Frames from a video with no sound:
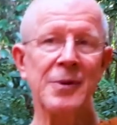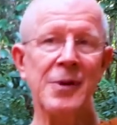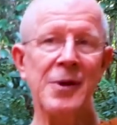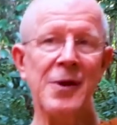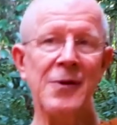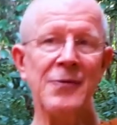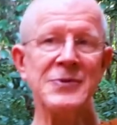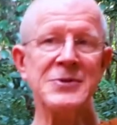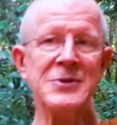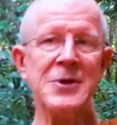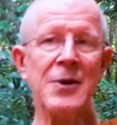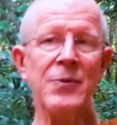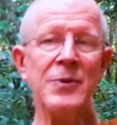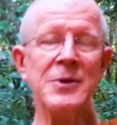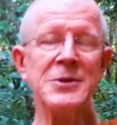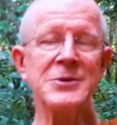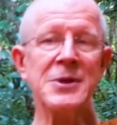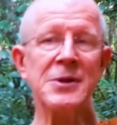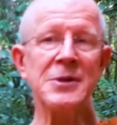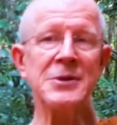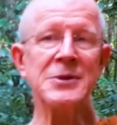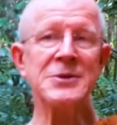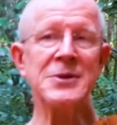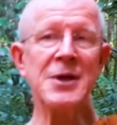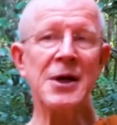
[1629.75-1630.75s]
If someone is
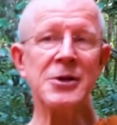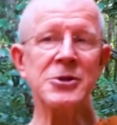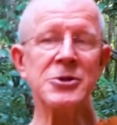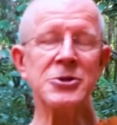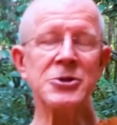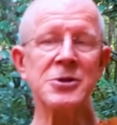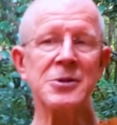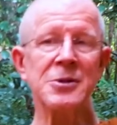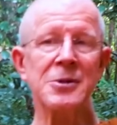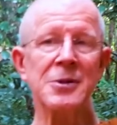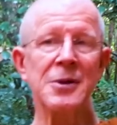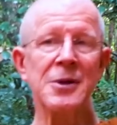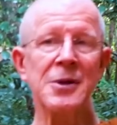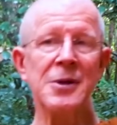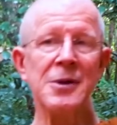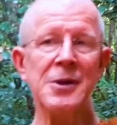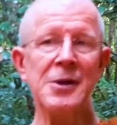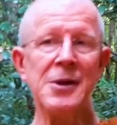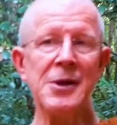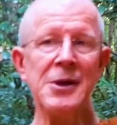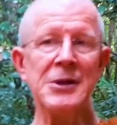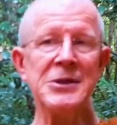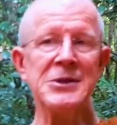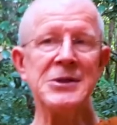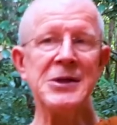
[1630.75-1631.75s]
in such
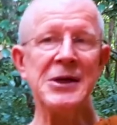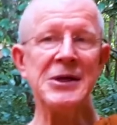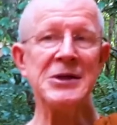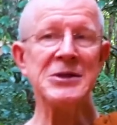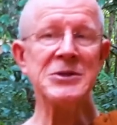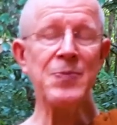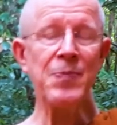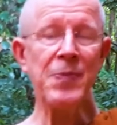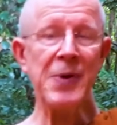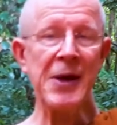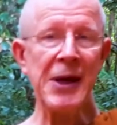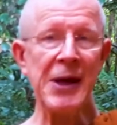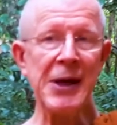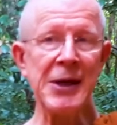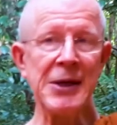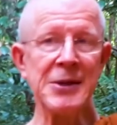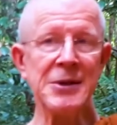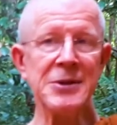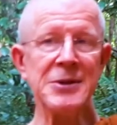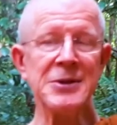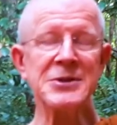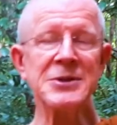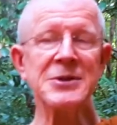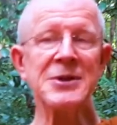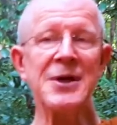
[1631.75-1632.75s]
intense pain,
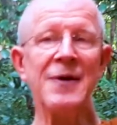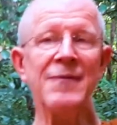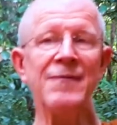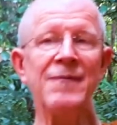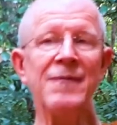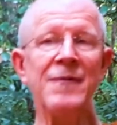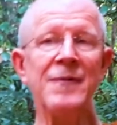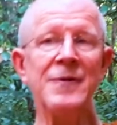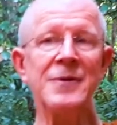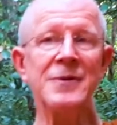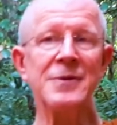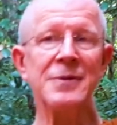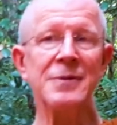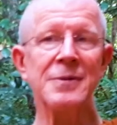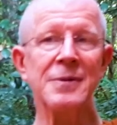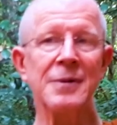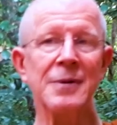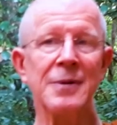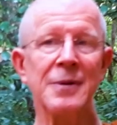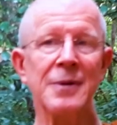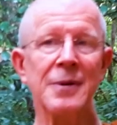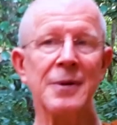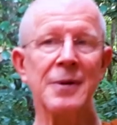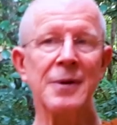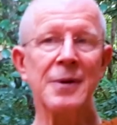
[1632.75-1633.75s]
discomfort,
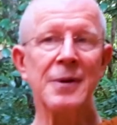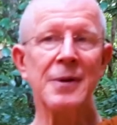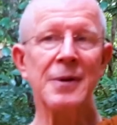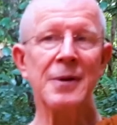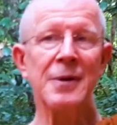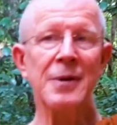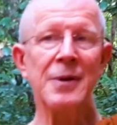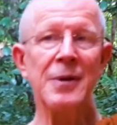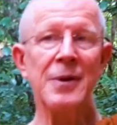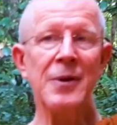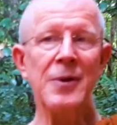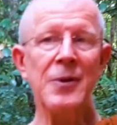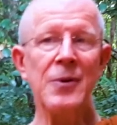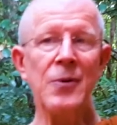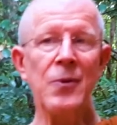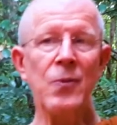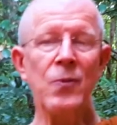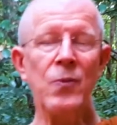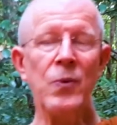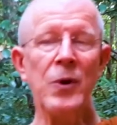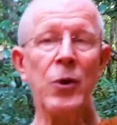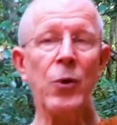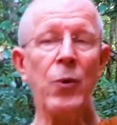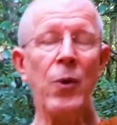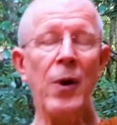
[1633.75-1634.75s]

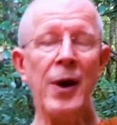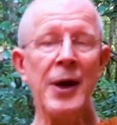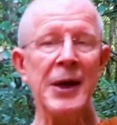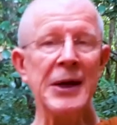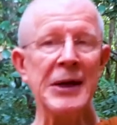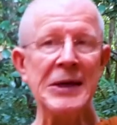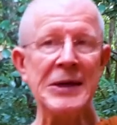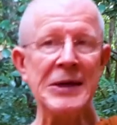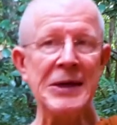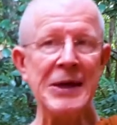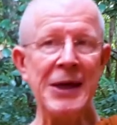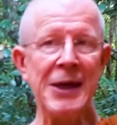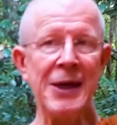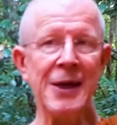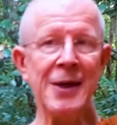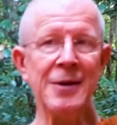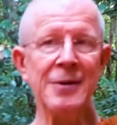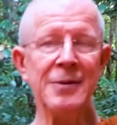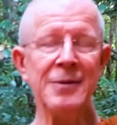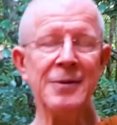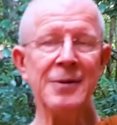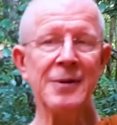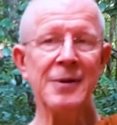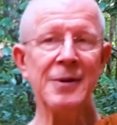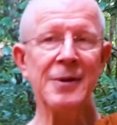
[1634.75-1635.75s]
requiring
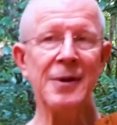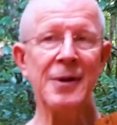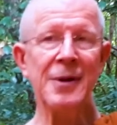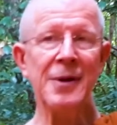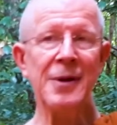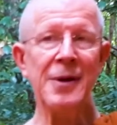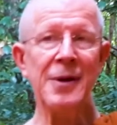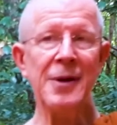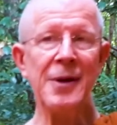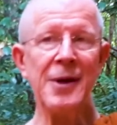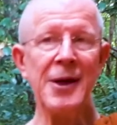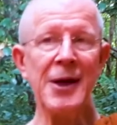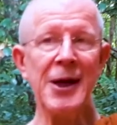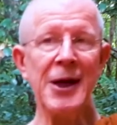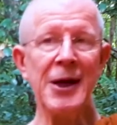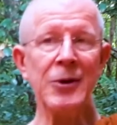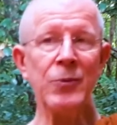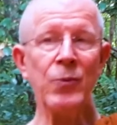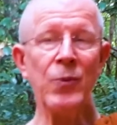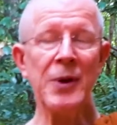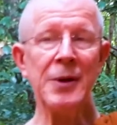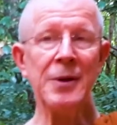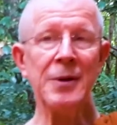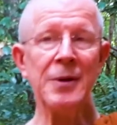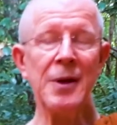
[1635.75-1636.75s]
care, and
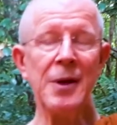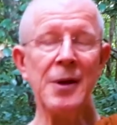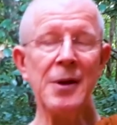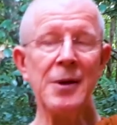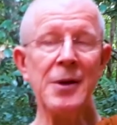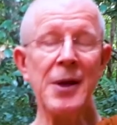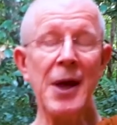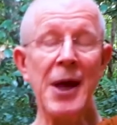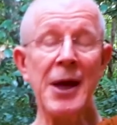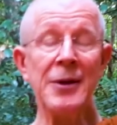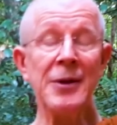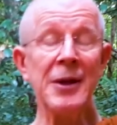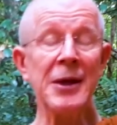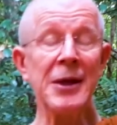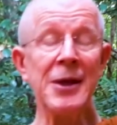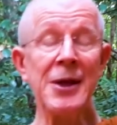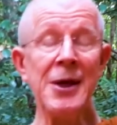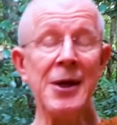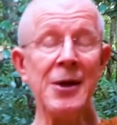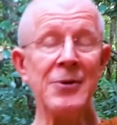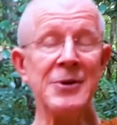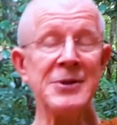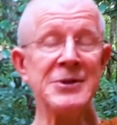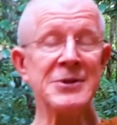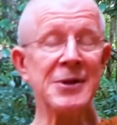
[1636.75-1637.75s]
the
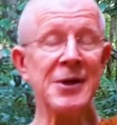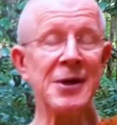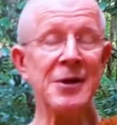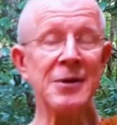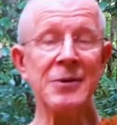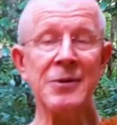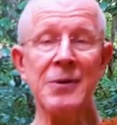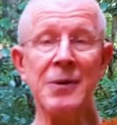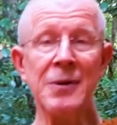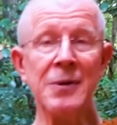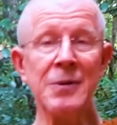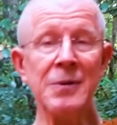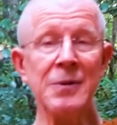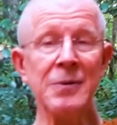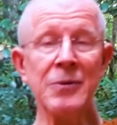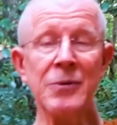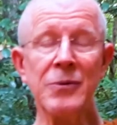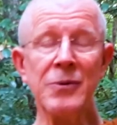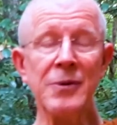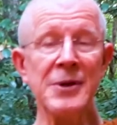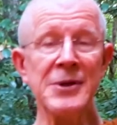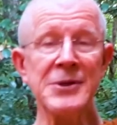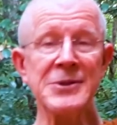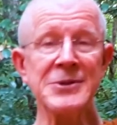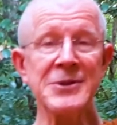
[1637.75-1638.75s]
carers get no
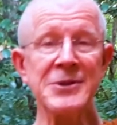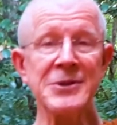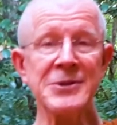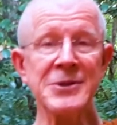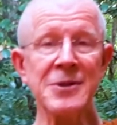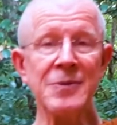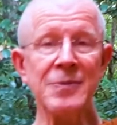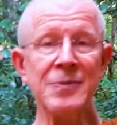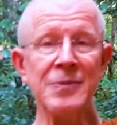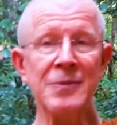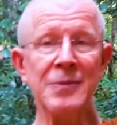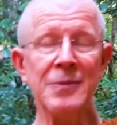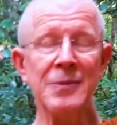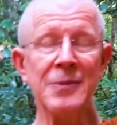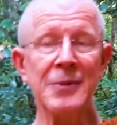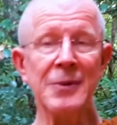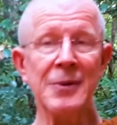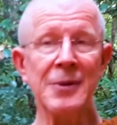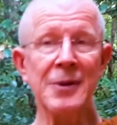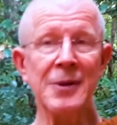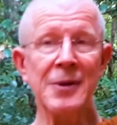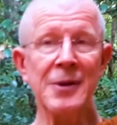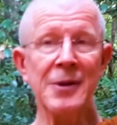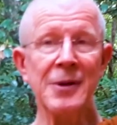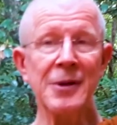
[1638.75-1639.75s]
criticism,
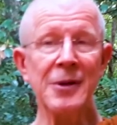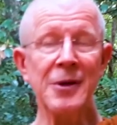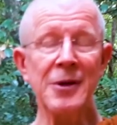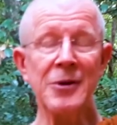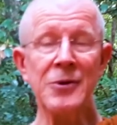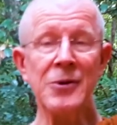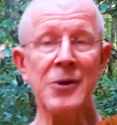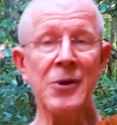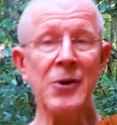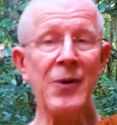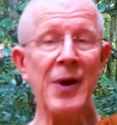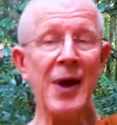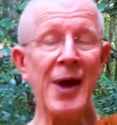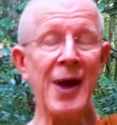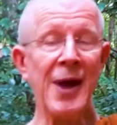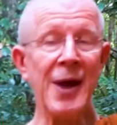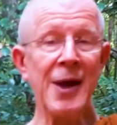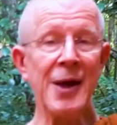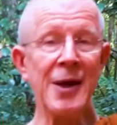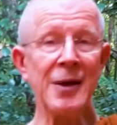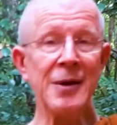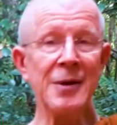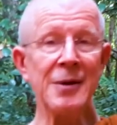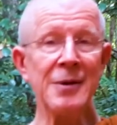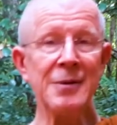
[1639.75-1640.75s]
get no
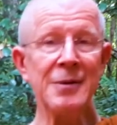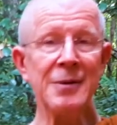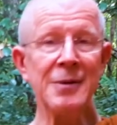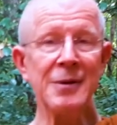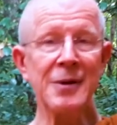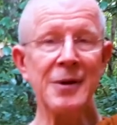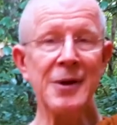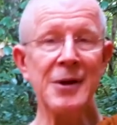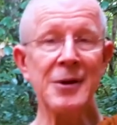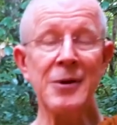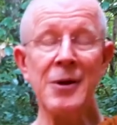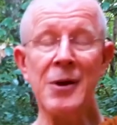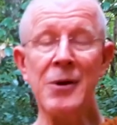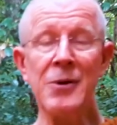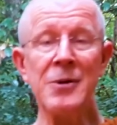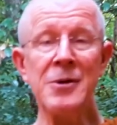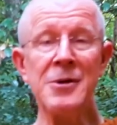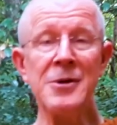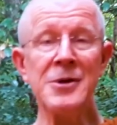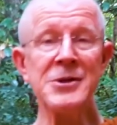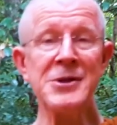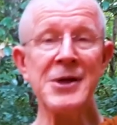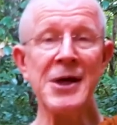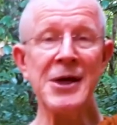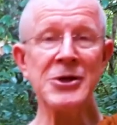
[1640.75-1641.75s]
anger, get no
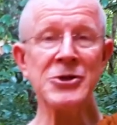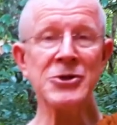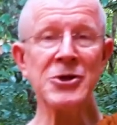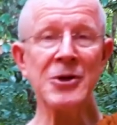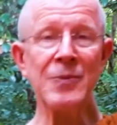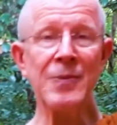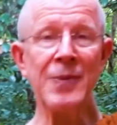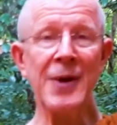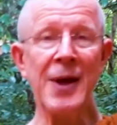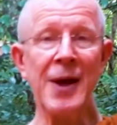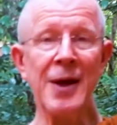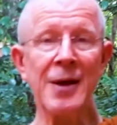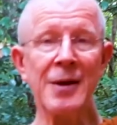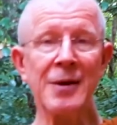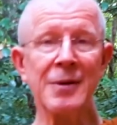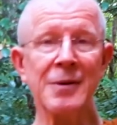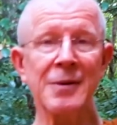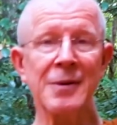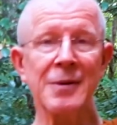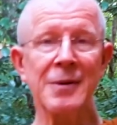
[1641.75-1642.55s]
irritation back,